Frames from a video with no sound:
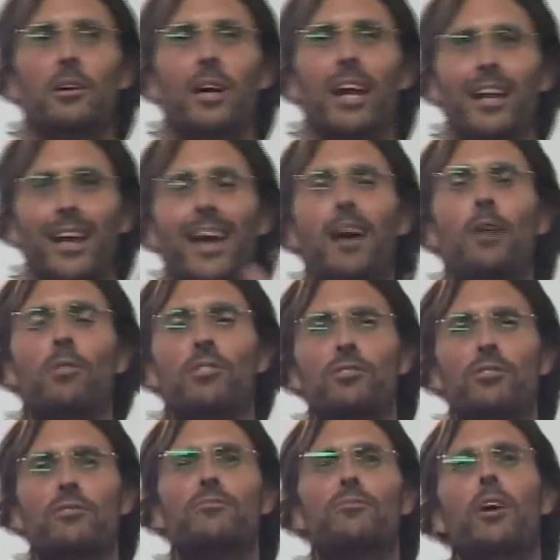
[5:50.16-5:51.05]

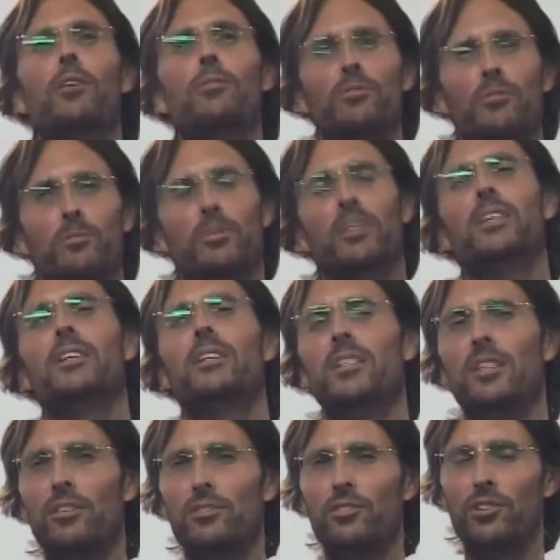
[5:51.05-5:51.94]
allowance of
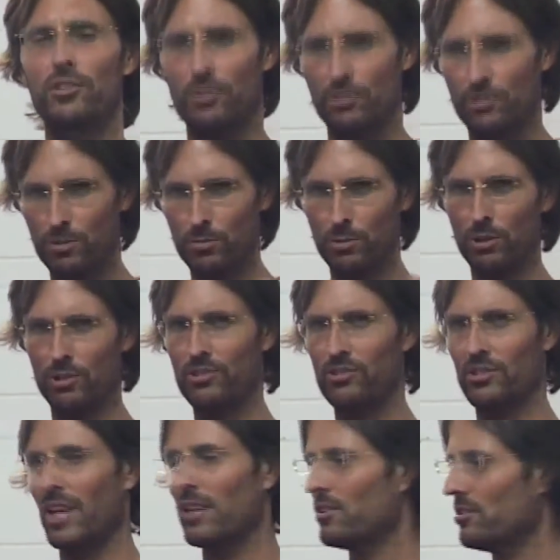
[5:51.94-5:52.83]
vulnerability in you towards
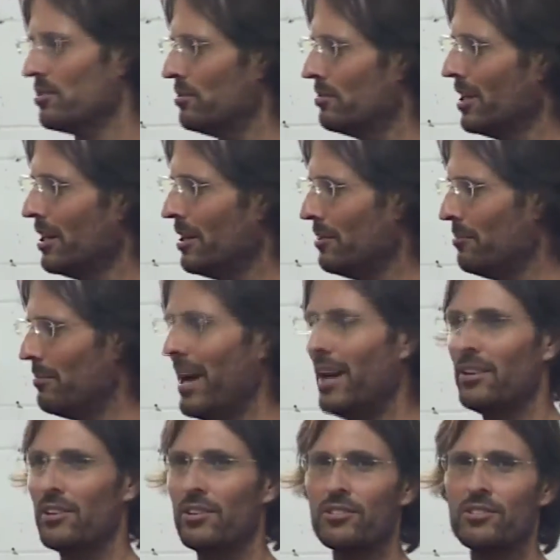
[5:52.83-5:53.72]
sexual
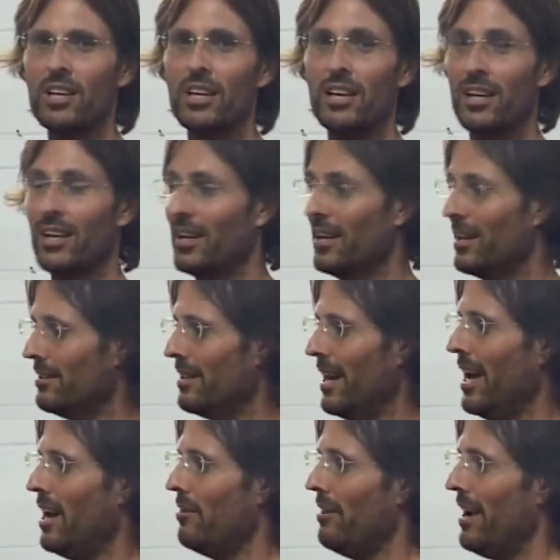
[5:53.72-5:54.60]
matters,
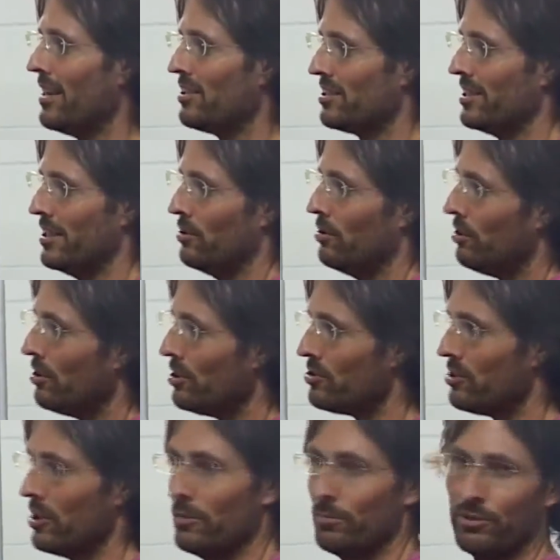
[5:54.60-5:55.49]
they are actually
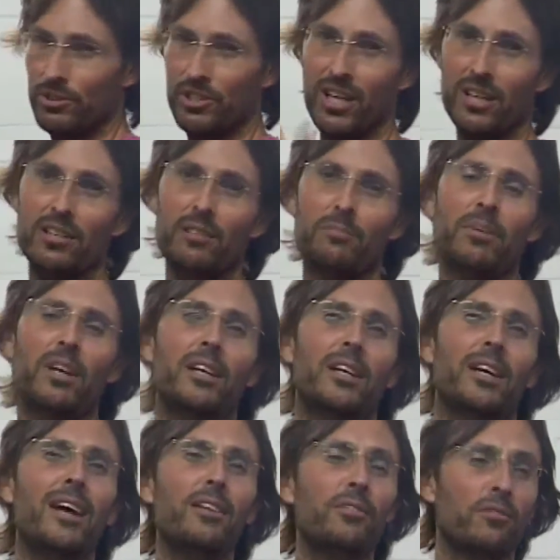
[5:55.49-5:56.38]
also projecting
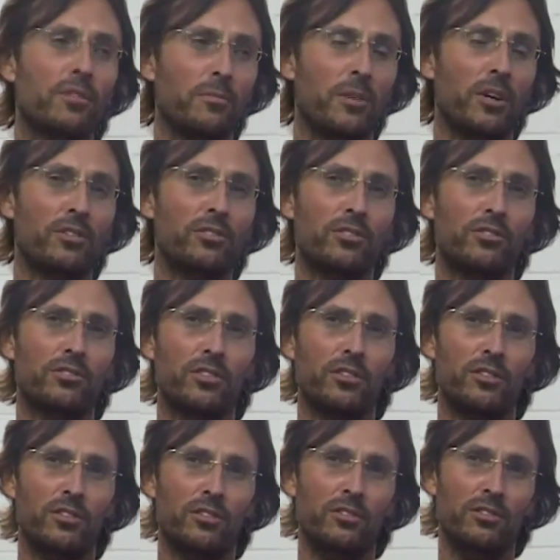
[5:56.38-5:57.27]
many other emotions at
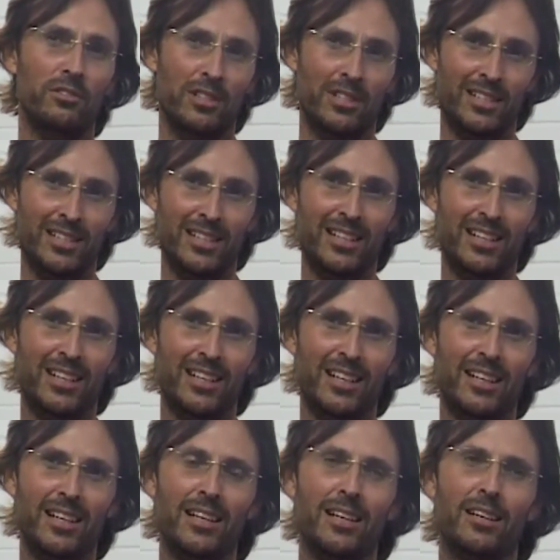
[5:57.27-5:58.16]
you,
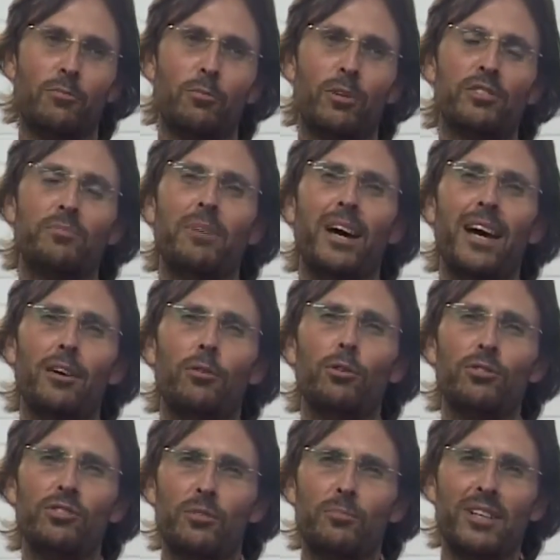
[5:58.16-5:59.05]
which may
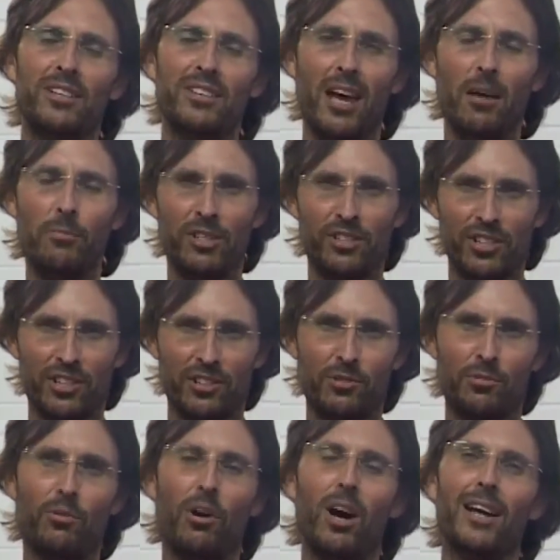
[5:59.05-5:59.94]
also be damaging
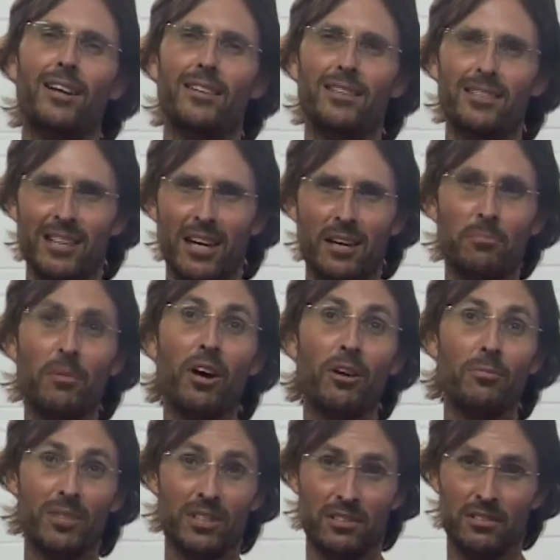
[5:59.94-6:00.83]
you right at the same
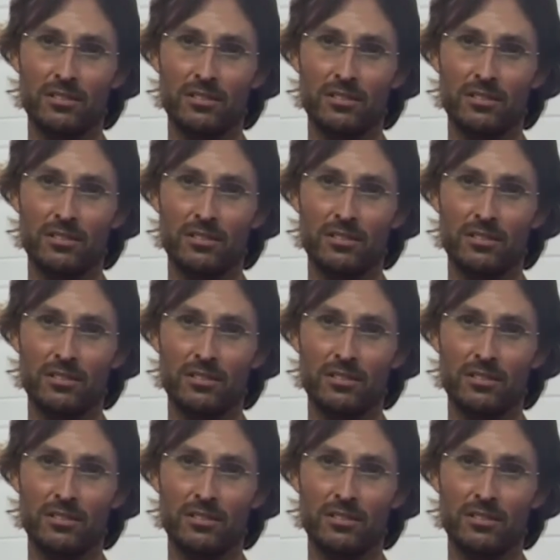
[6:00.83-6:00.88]
moment.